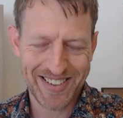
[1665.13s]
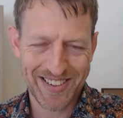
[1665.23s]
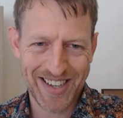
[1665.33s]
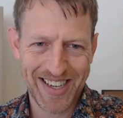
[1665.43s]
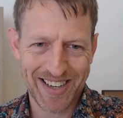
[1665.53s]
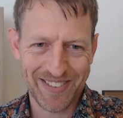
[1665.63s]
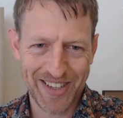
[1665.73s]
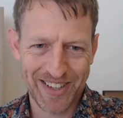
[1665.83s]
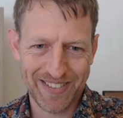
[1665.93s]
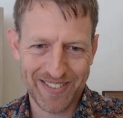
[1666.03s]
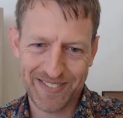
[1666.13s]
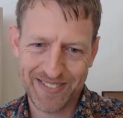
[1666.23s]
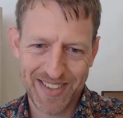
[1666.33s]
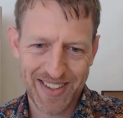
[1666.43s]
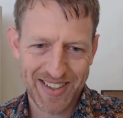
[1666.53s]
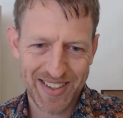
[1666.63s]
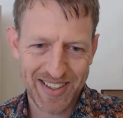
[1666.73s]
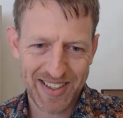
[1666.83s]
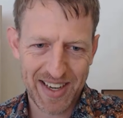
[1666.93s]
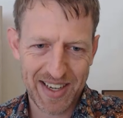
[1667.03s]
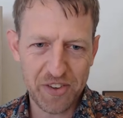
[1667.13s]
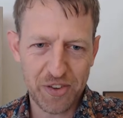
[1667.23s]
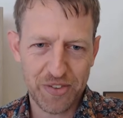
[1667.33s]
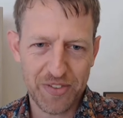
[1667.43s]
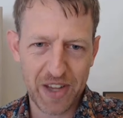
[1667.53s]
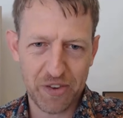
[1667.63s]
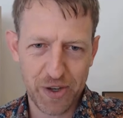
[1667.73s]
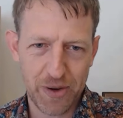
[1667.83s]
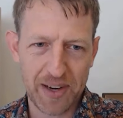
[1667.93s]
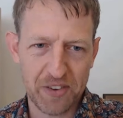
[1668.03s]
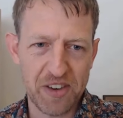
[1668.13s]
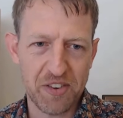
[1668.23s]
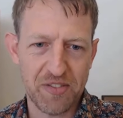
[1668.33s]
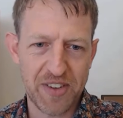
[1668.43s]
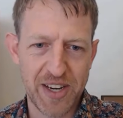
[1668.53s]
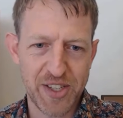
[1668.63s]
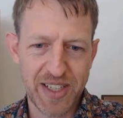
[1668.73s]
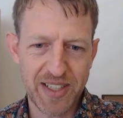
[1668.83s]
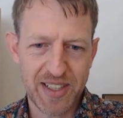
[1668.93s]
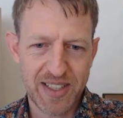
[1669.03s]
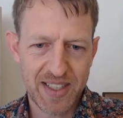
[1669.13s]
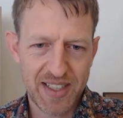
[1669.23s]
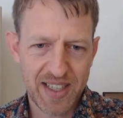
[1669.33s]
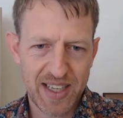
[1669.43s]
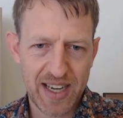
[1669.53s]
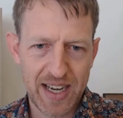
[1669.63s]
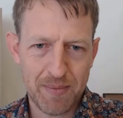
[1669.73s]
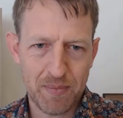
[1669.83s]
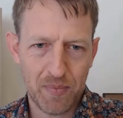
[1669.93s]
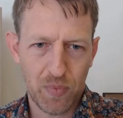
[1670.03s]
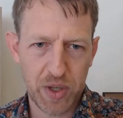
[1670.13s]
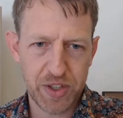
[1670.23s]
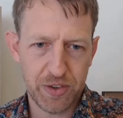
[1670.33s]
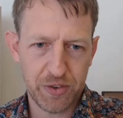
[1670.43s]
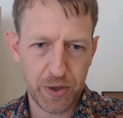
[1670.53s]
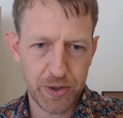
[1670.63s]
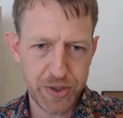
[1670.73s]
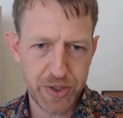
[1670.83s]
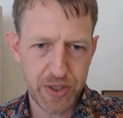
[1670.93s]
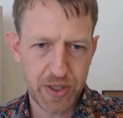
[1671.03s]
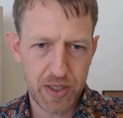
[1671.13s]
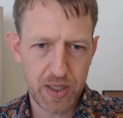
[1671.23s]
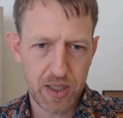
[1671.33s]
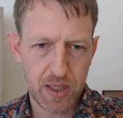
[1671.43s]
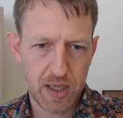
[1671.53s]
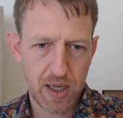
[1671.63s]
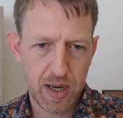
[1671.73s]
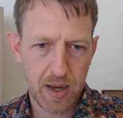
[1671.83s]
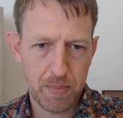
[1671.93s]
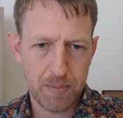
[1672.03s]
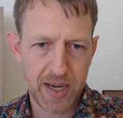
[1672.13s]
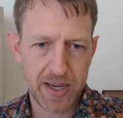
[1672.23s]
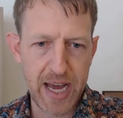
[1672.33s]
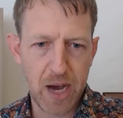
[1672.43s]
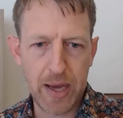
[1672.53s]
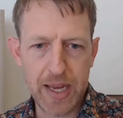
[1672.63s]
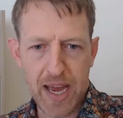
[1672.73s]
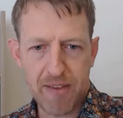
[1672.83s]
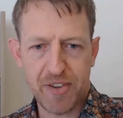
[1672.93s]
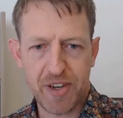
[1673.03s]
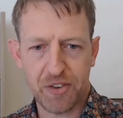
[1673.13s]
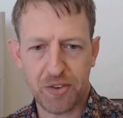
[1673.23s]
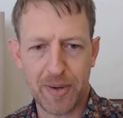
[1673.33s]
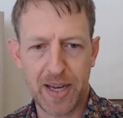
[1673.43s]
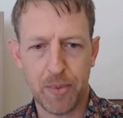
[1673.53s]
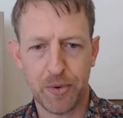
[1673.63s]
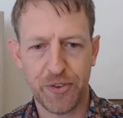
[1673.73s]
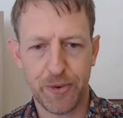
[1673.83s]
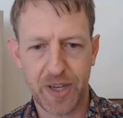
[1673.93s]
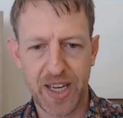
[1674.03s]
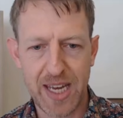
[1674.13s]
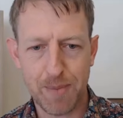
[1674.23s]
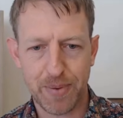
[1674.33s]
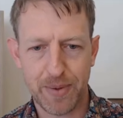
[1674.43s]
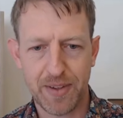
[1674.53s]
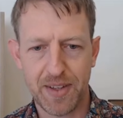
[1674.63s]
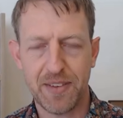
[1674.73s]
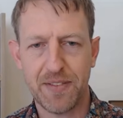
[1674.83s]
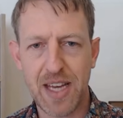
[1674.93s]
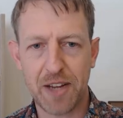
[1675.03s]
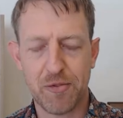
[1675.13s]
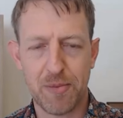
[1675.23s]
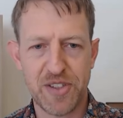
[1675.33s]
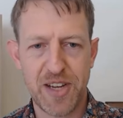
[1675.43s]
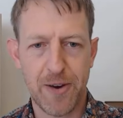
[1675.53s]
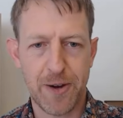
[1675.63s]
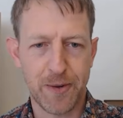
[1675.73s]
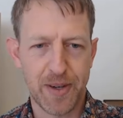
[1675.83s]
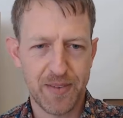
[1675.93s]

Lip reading: Okay, well, at least that's showing a sense of danger, which is good. But now I have just been able to keep the extra material.